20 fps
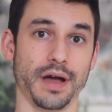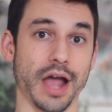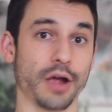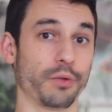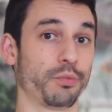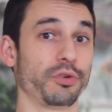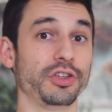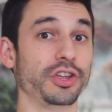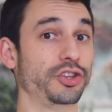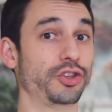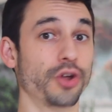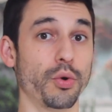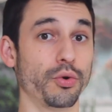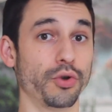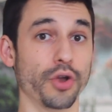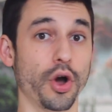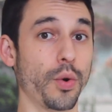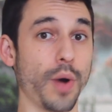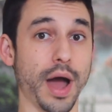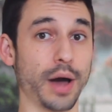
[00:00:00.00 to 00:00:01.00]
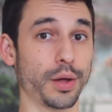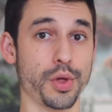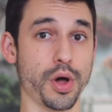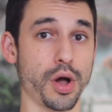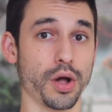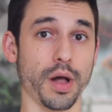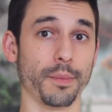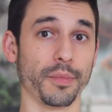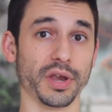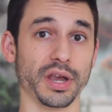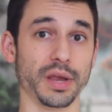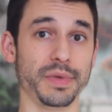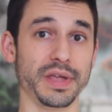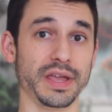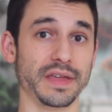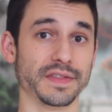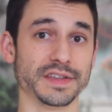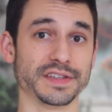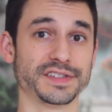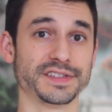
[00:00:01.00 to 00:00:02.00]
I really don't know how long I'm going to
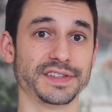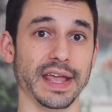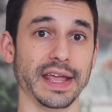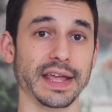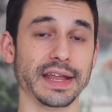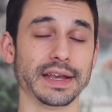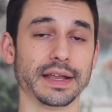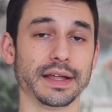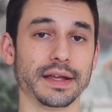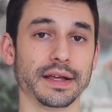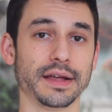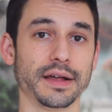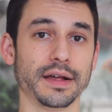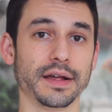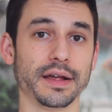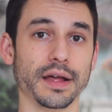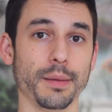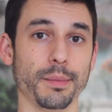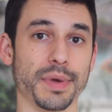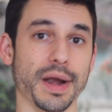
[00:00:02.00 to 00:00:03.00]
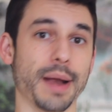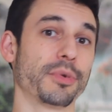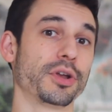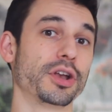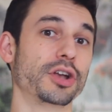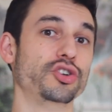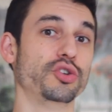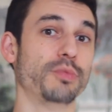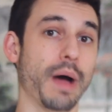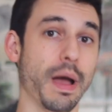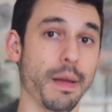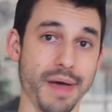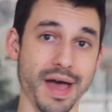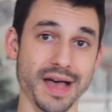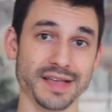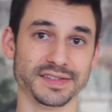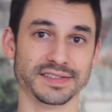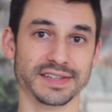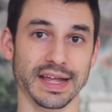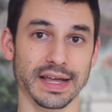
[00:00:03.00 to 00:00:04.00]
be in this state, but I'm going to do my
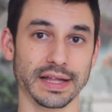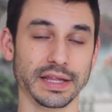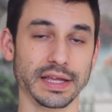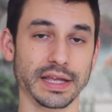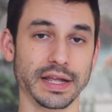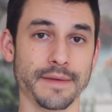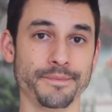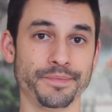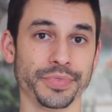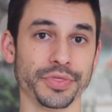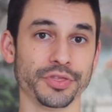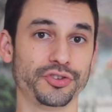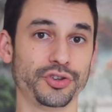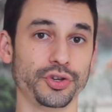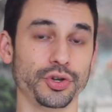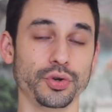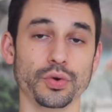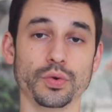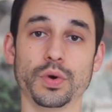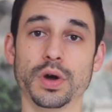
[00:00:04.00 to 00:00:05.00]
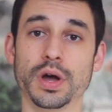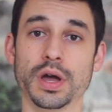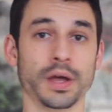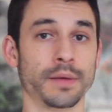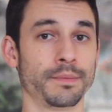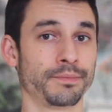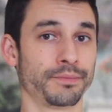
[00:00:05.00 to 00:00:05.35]
best daily to